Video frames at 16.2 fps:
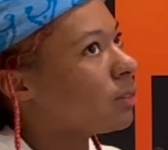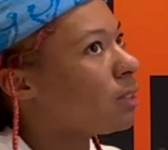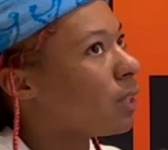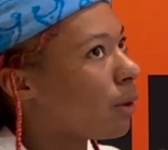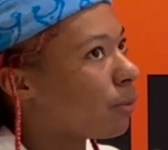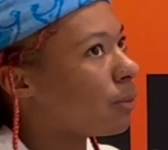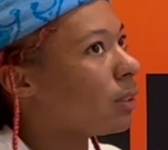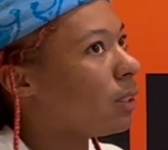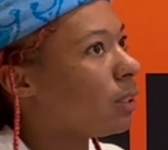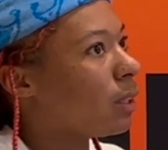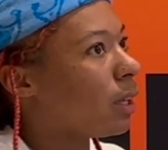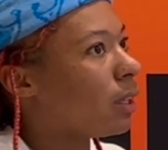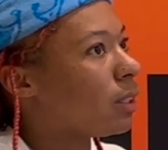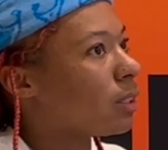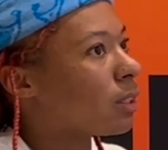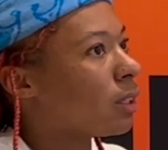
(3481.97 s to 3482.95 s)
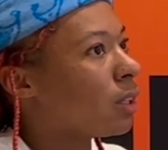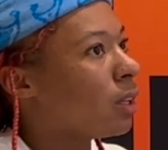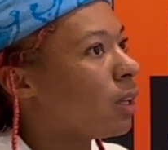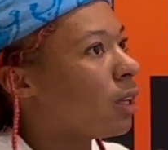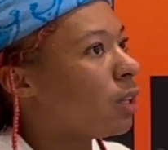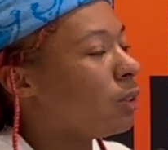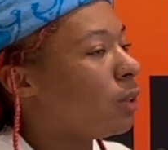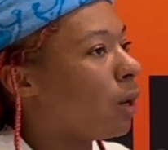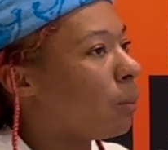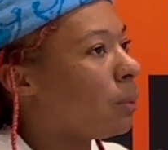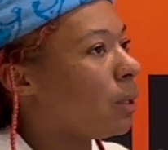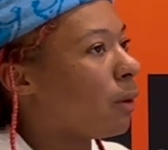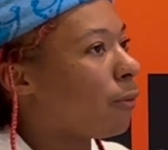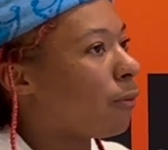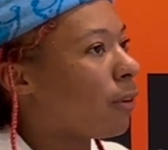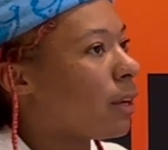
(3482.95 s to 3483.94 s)
definitely like don't
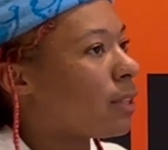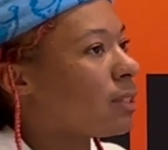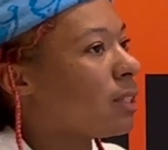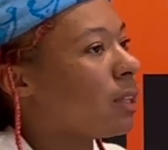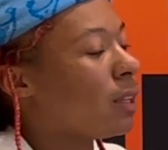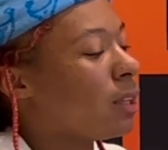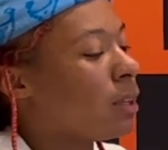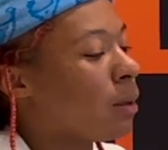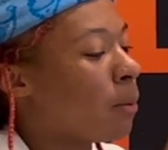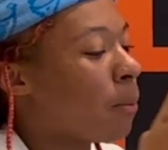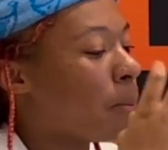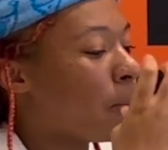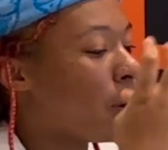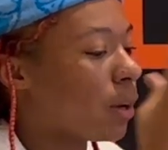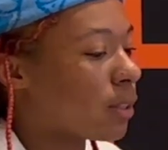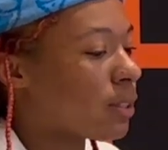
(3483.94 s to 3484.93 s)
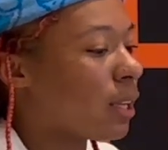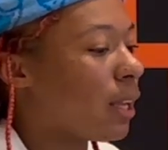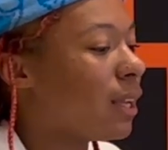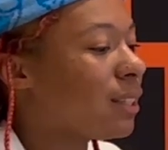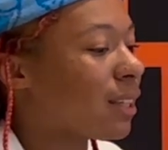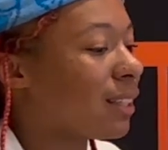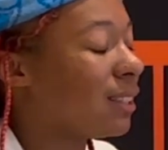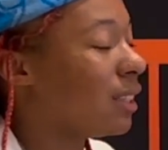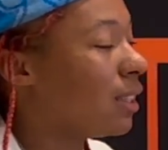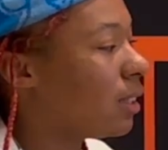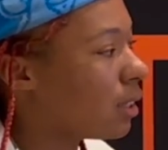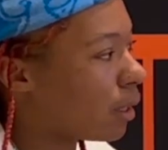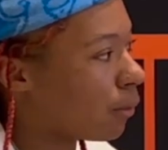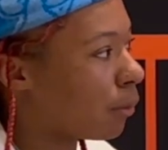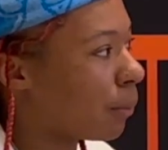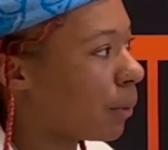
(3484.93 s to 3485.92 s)
be afraid to partake in
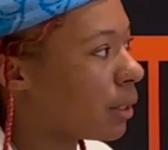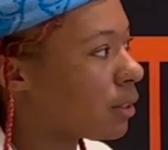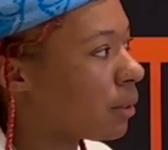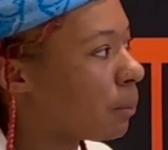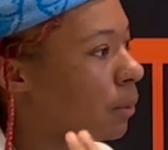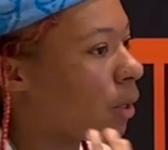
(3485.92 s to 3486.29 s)
getting information,